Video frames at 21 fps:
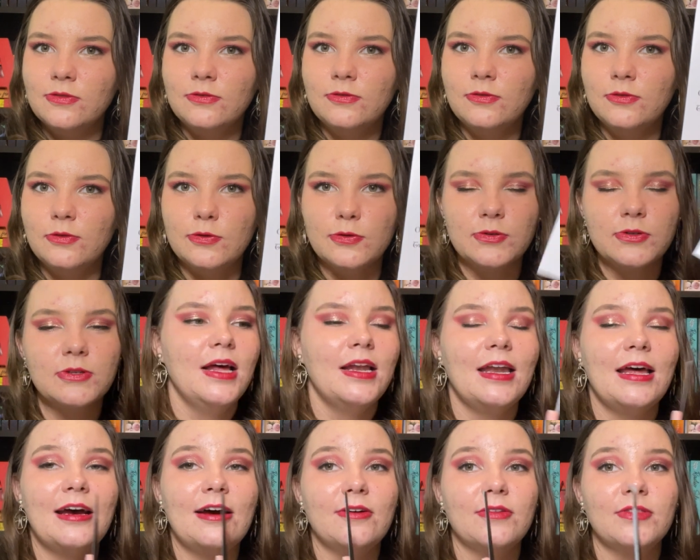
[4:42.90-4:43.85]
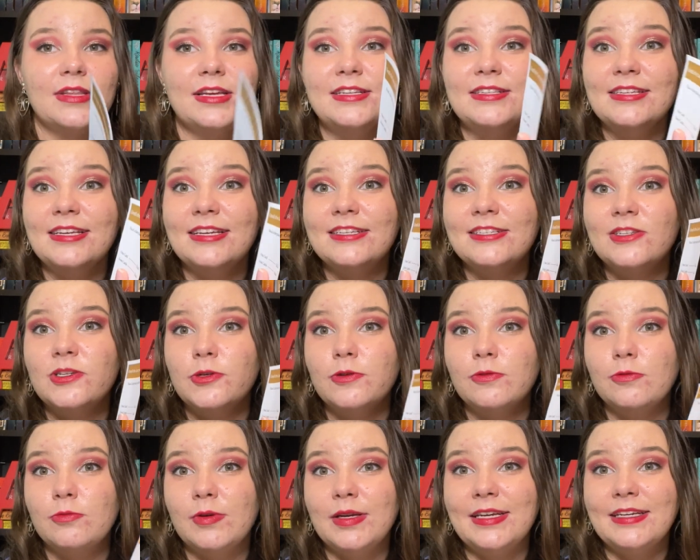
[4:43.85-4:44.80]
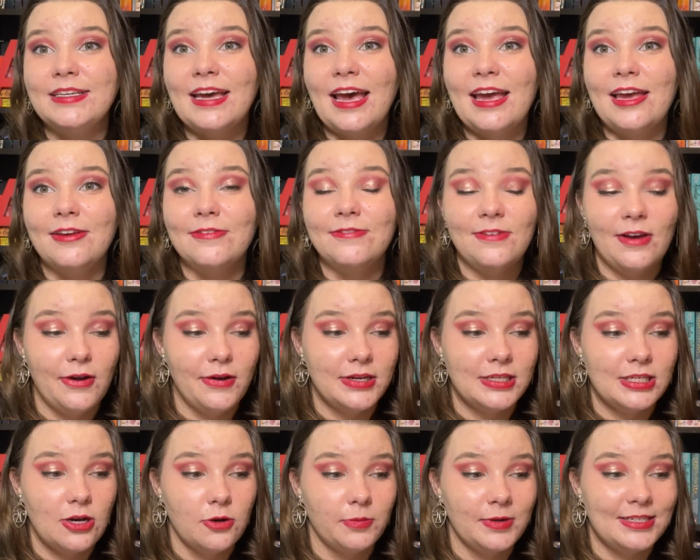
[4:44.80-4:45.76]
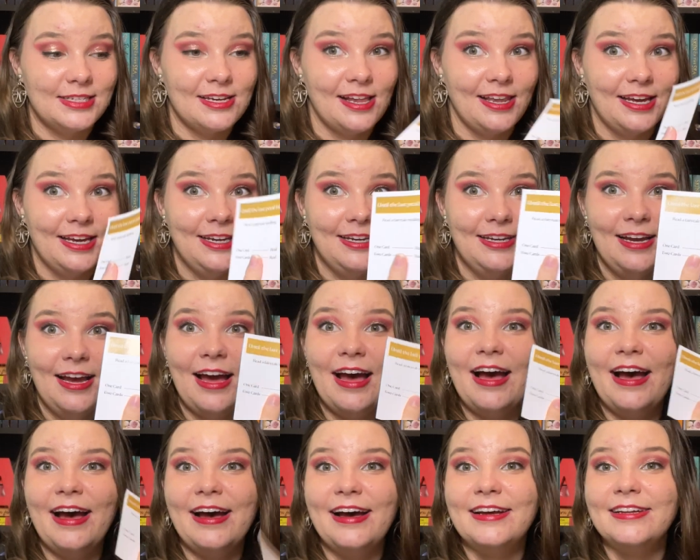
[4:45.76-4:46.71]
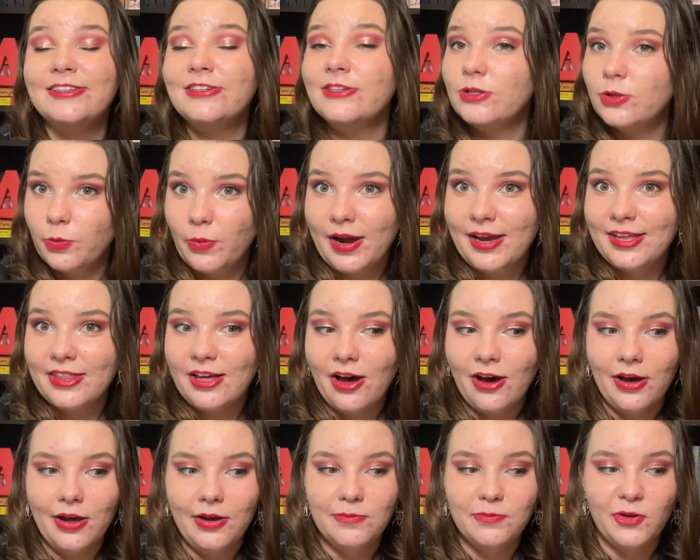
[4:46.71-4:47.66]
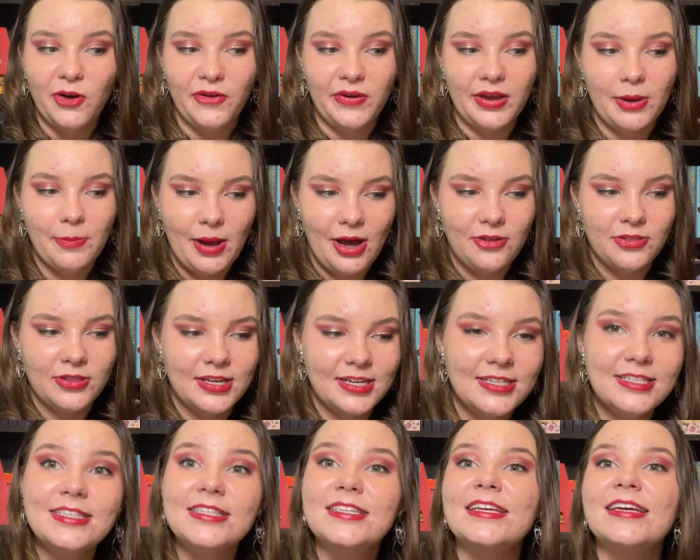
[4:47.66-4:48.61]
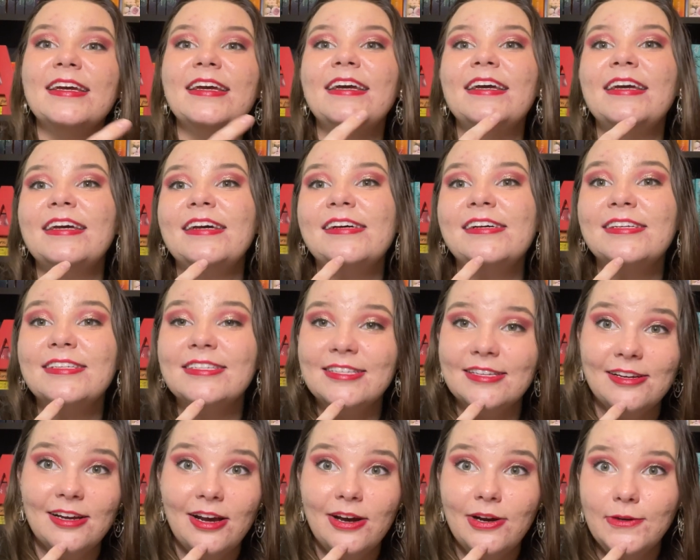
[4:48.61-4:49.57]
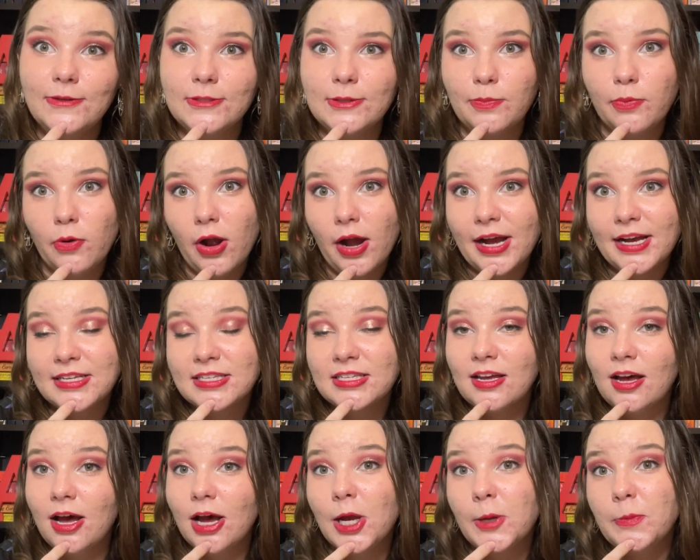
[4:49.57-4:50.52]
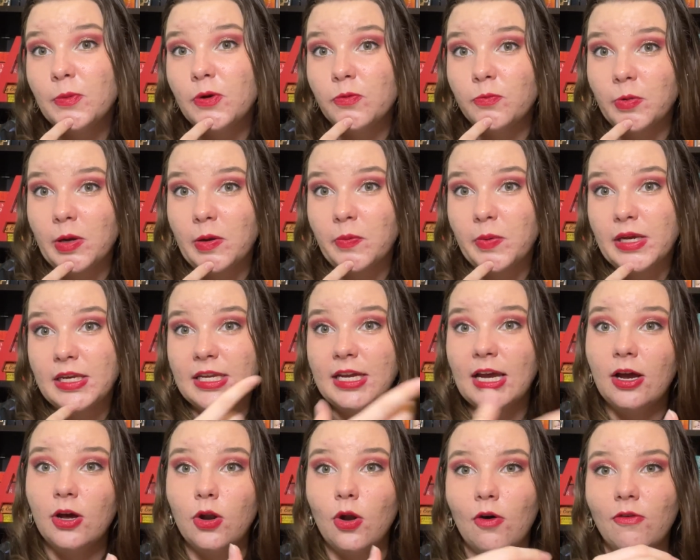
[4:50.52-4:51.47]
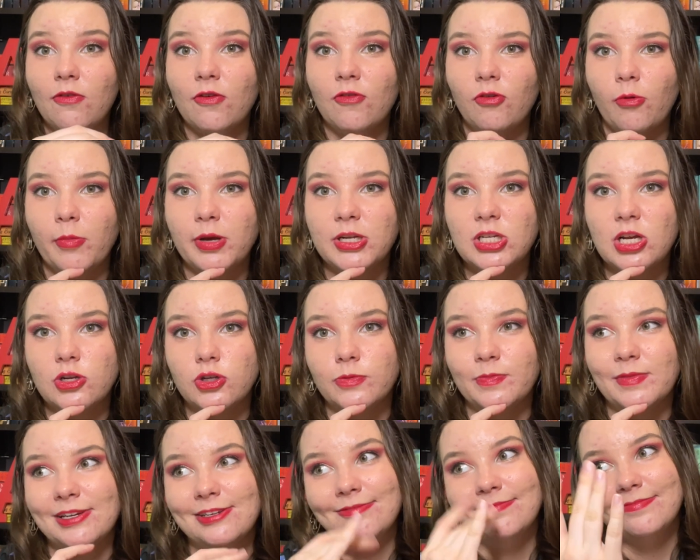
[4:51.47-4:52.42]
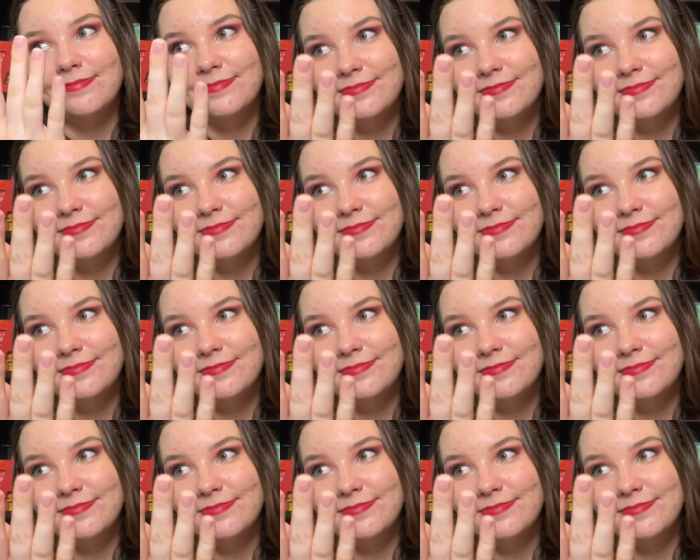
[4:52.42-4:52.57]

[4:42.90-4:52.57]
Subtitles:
Falls. Now this is to read a fairy tale retelling. And the way that I'm going about this is, oh surprise, I'm rereading An Offer from a Gentleman.